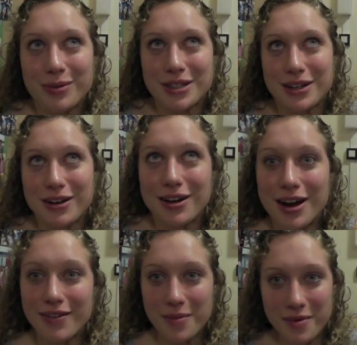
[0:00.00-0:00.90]
We started
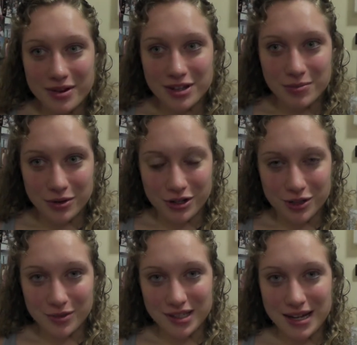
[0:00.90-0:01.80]
off and we went to the
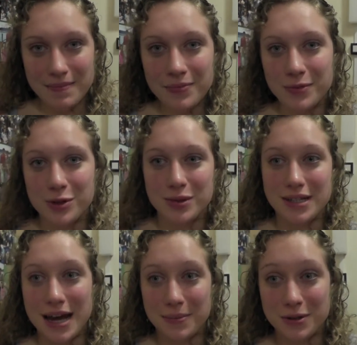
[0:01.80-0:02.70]
British Museum, which was
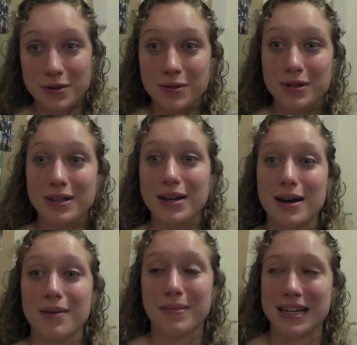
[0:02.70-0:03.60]
absolutely
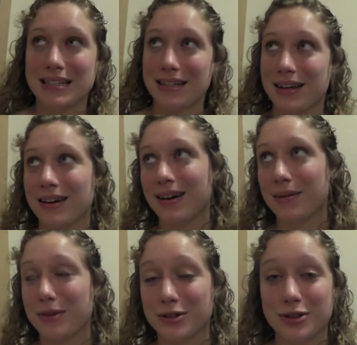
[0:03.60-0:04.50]
amazing.
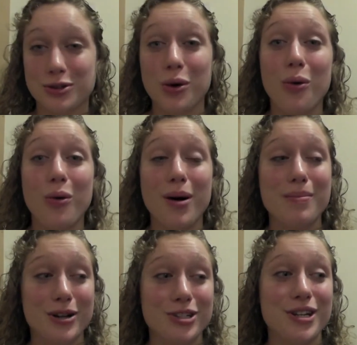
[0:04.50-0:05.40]
Um, there's so
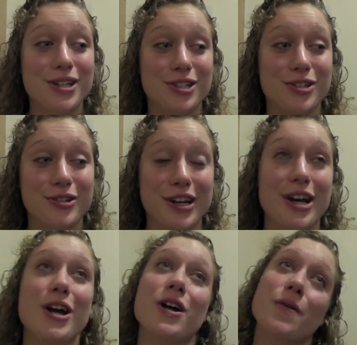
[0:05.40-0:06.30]
much history,